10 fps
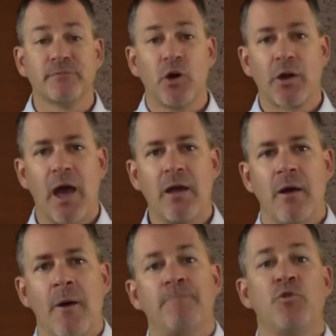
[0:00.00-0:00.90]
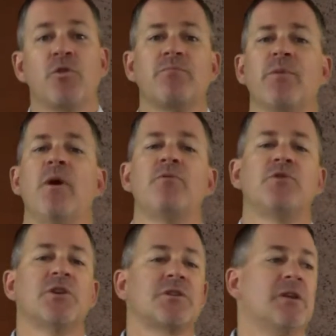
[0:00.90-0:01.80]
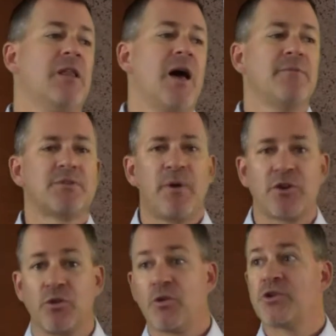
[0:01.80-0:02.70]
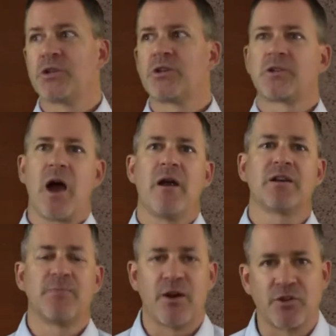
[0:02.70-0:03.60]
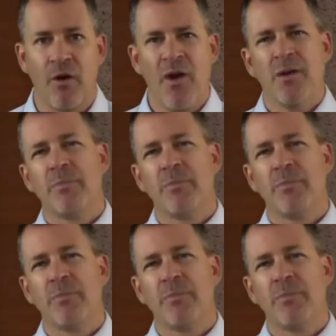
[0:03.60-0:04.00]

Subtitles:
Okay? You can promote just an alignment special or just a tire special,